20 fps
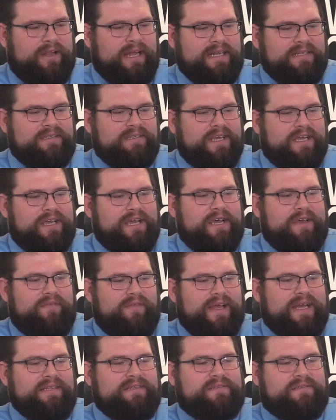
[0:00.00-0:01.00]
That's
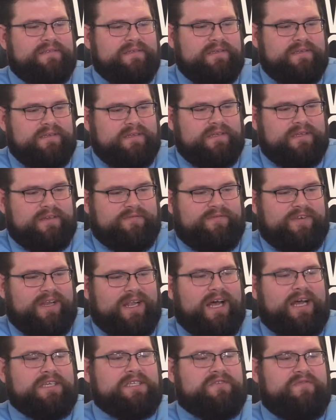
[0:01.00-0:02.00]
that's the
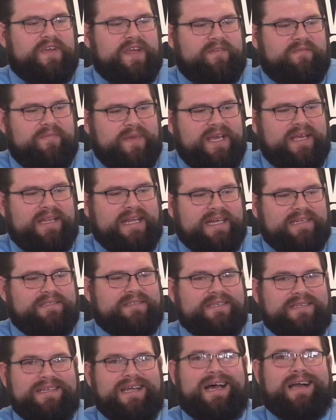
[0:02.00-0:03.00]
philosophy of men. That's
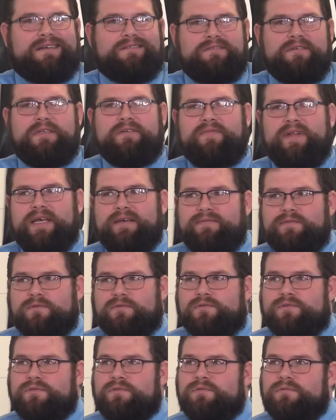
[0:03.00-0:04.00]
the doctrine of
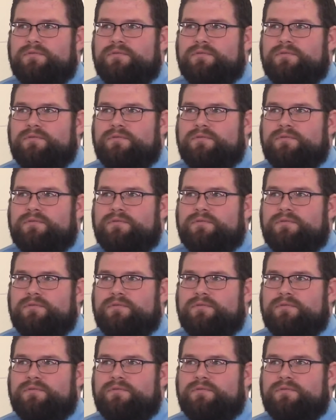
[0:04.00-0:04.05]
devils.